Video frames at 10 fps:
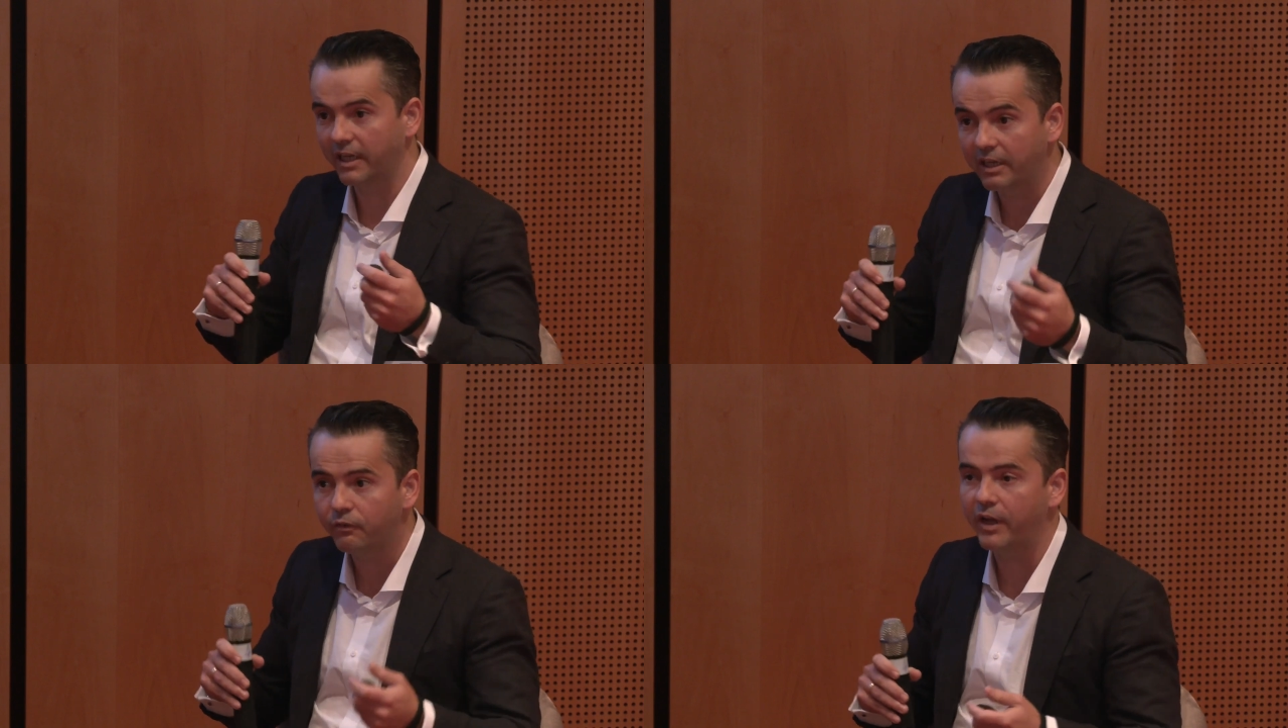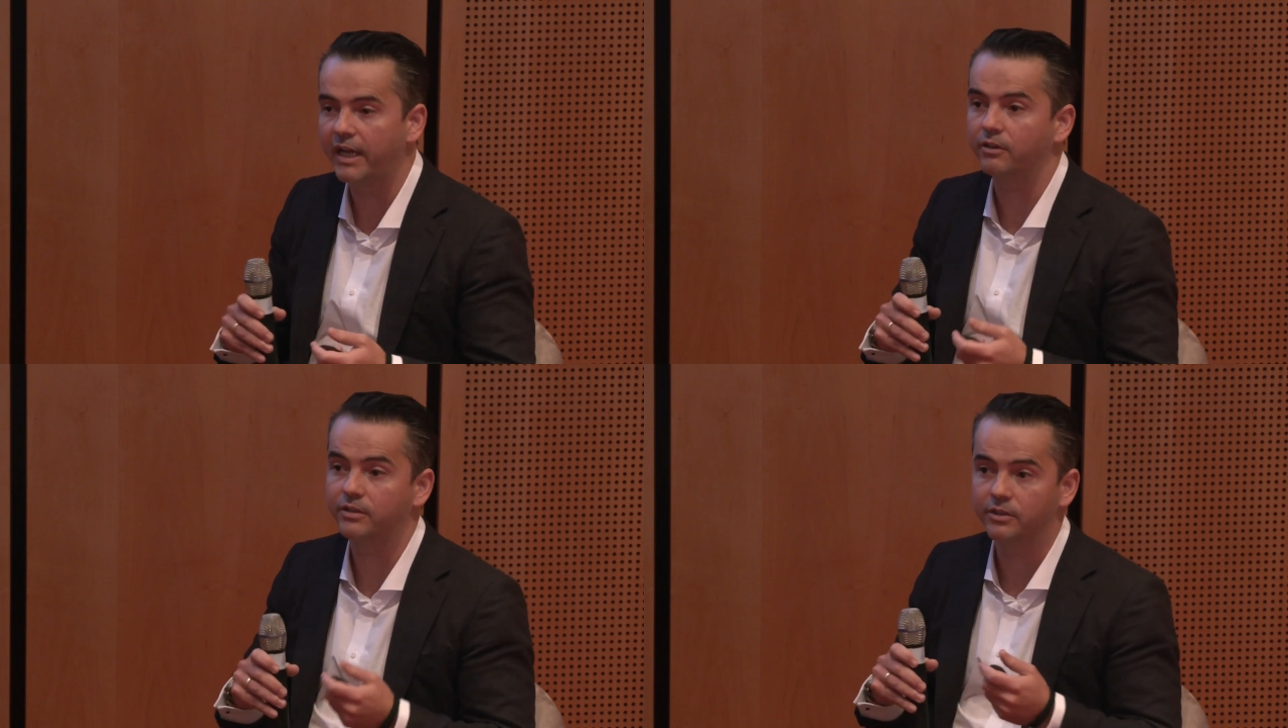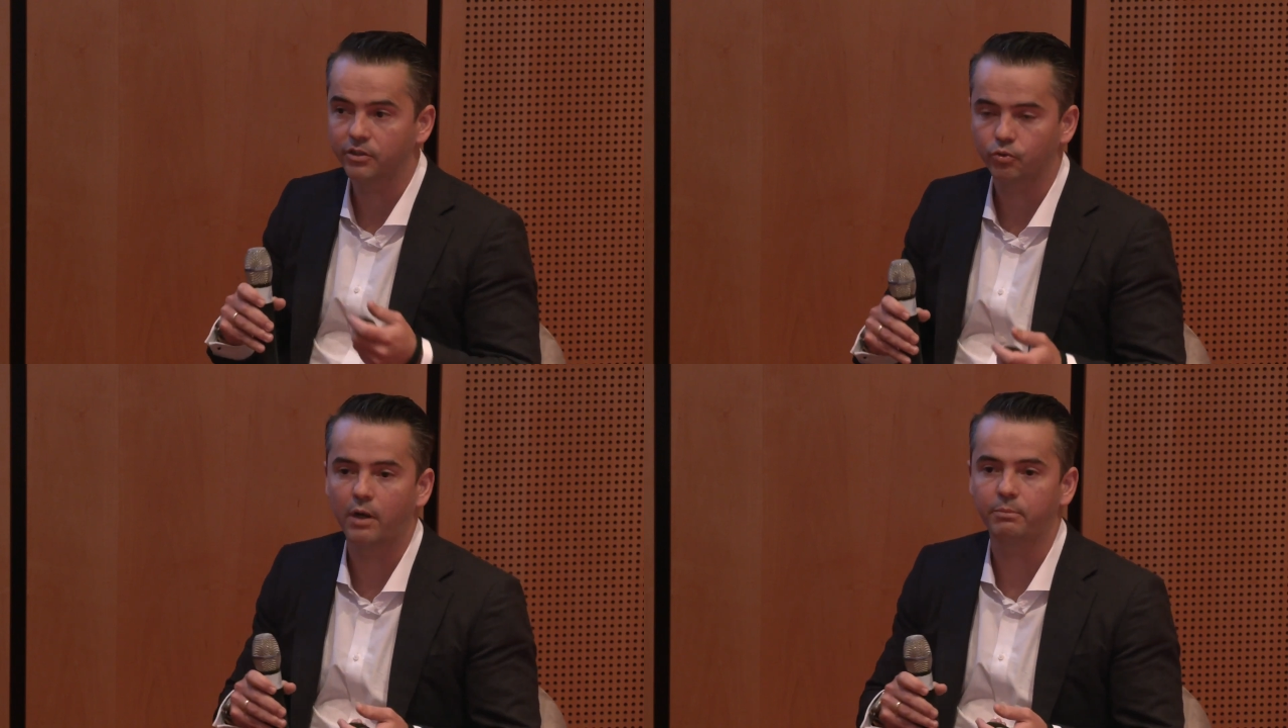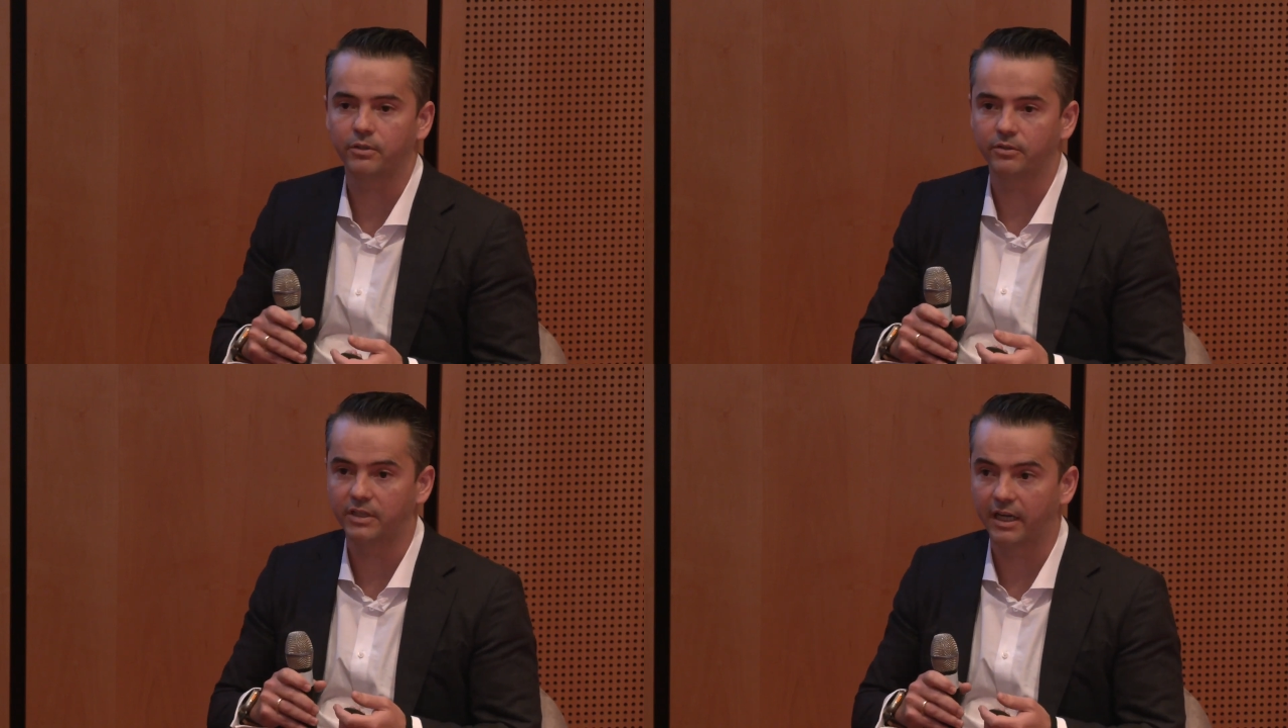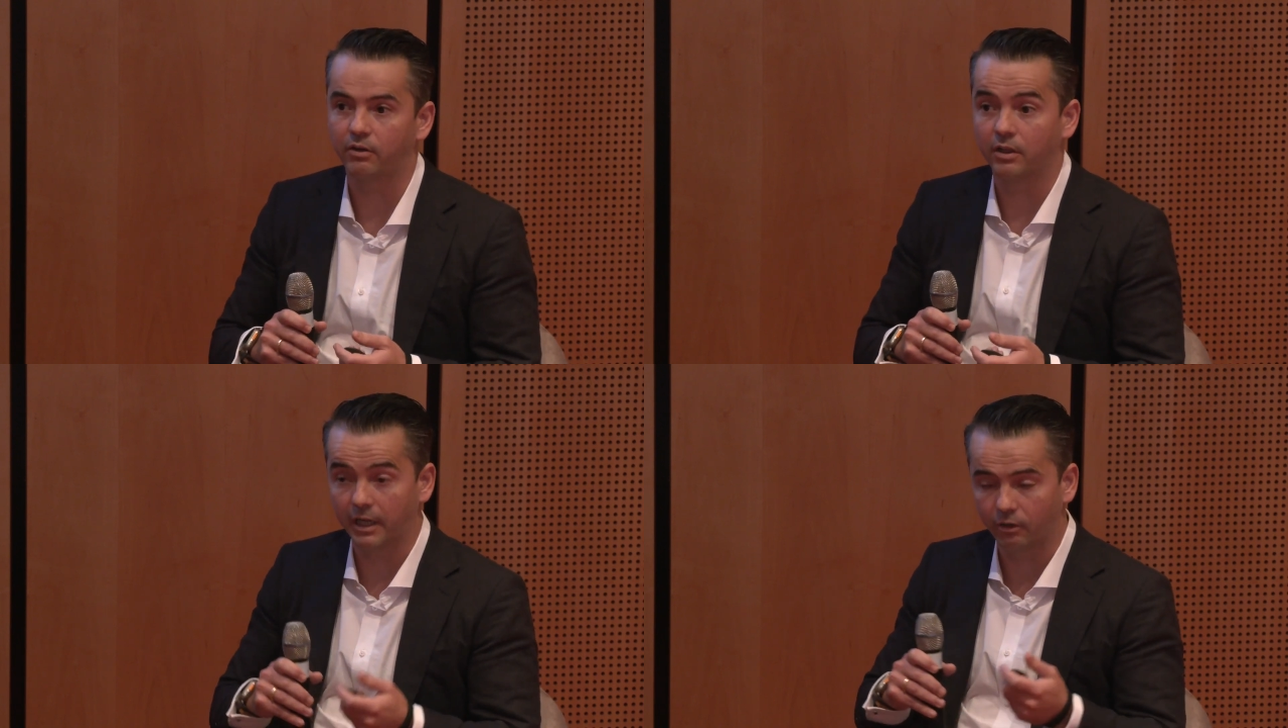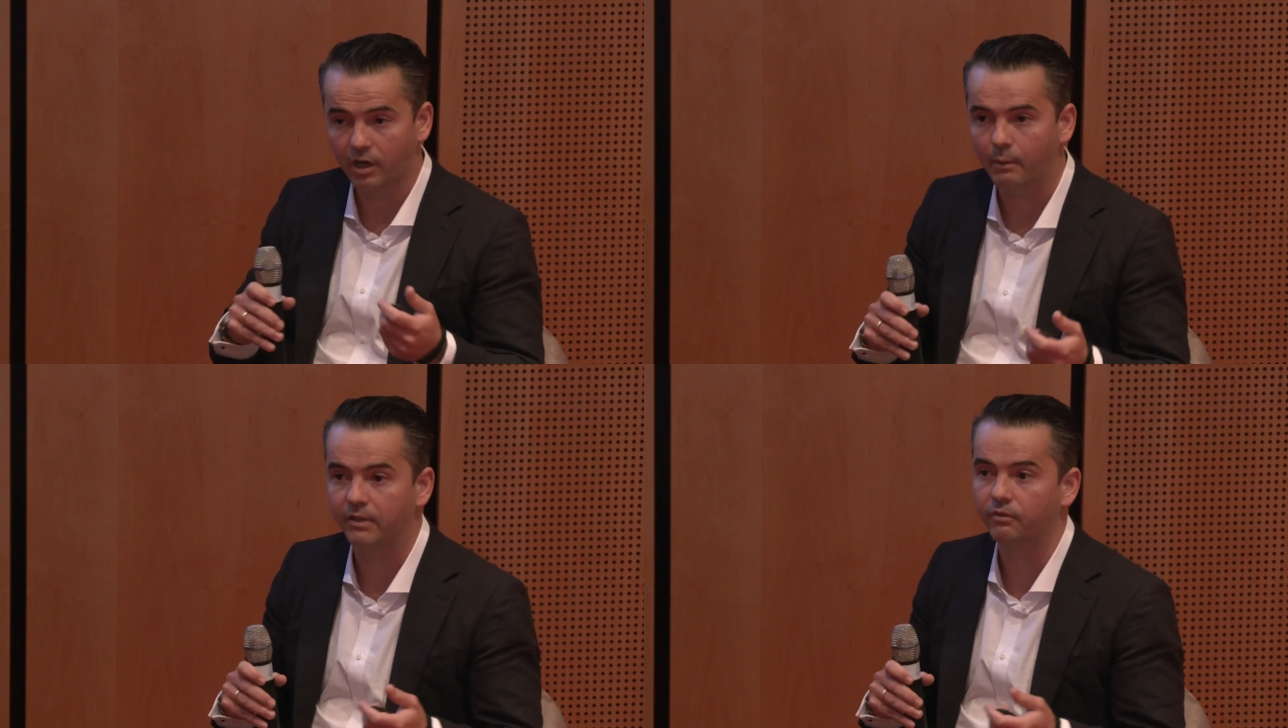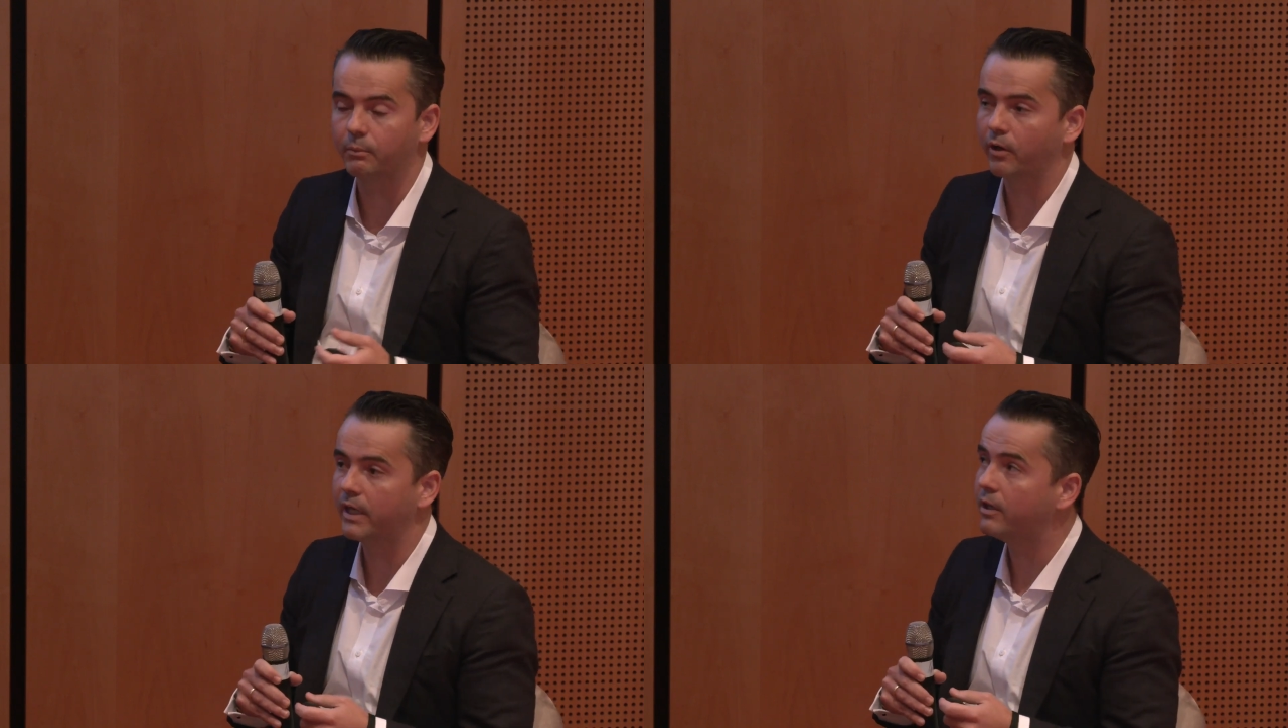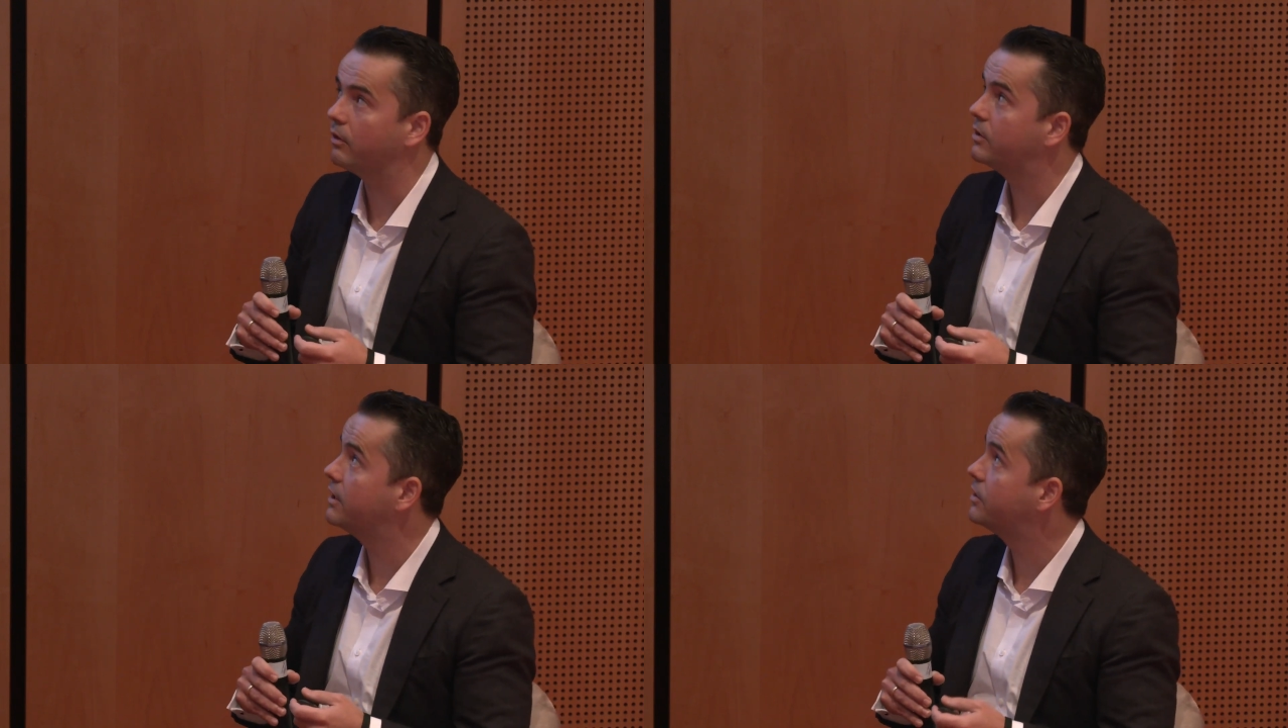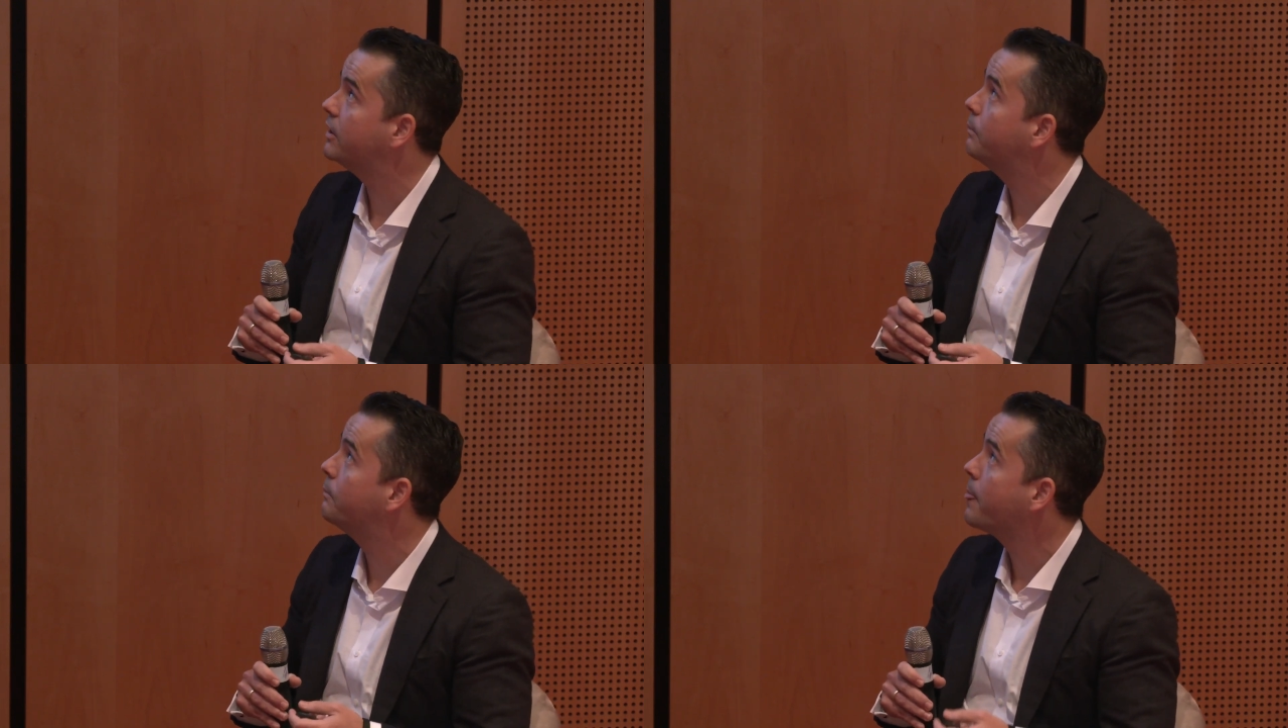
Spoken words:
innovators and disruptors that are coming from our ecosystem.